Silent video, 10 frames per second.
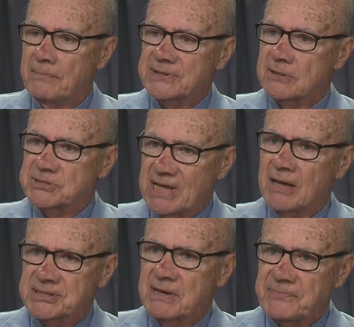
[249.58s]
But there's
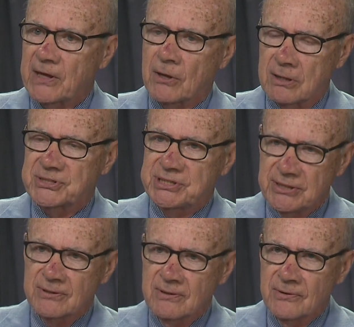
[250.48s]
now something called
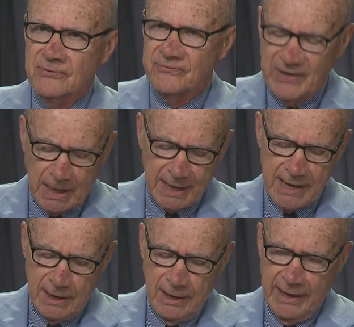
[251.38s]
Cedar Valley
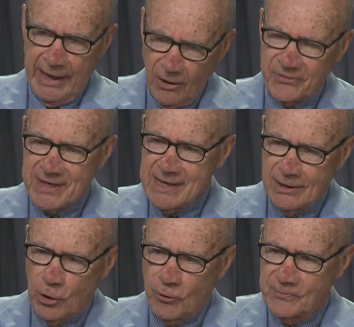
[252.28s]
Healthy
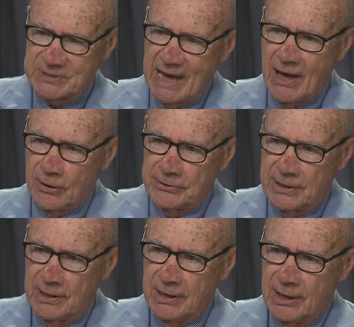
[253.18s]
Hometown.
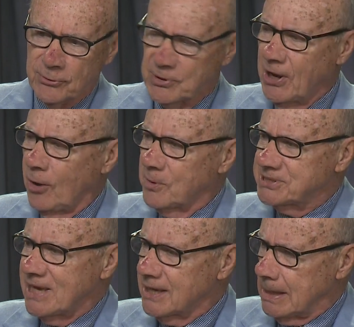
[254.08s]
Renelle, what's
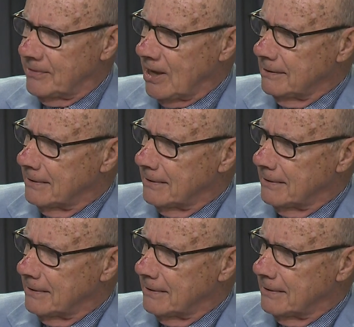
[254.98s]
that all about?